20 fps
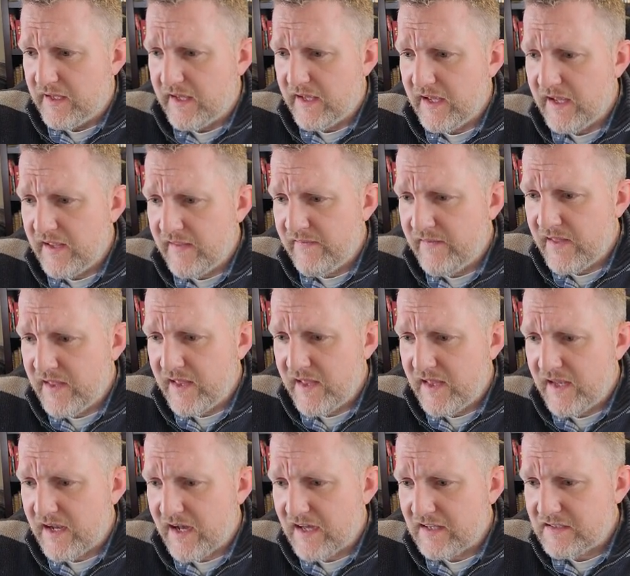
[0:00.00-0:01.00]
And
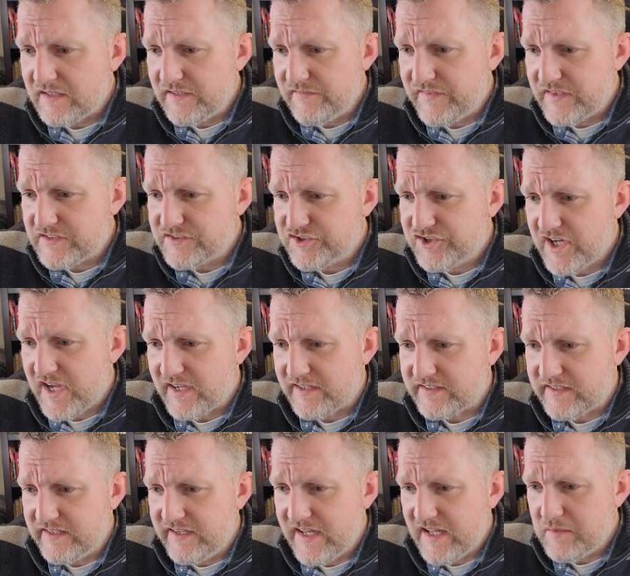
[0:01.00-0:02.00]
then I leave this checked,
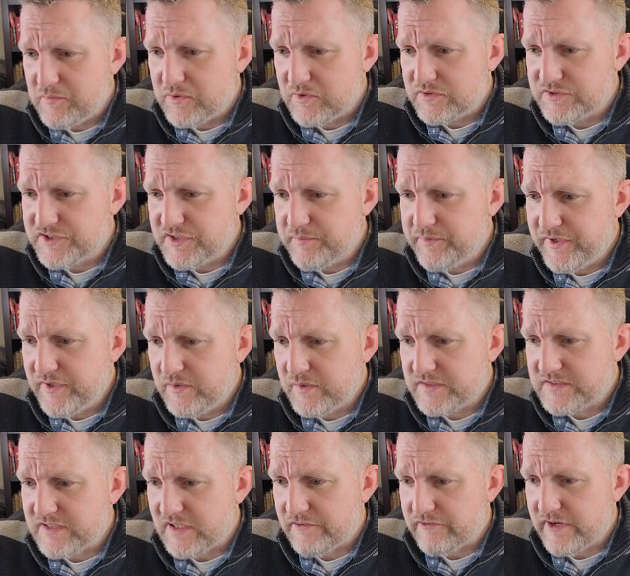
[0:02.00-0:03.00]
enable GPU
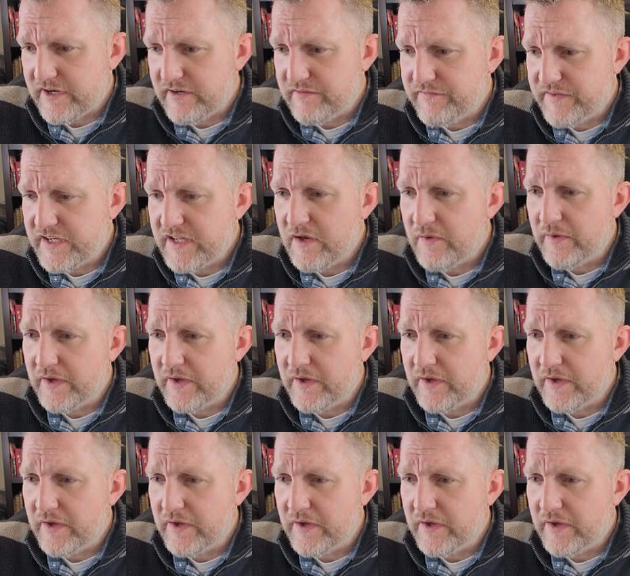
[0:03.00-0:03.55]
accelerated video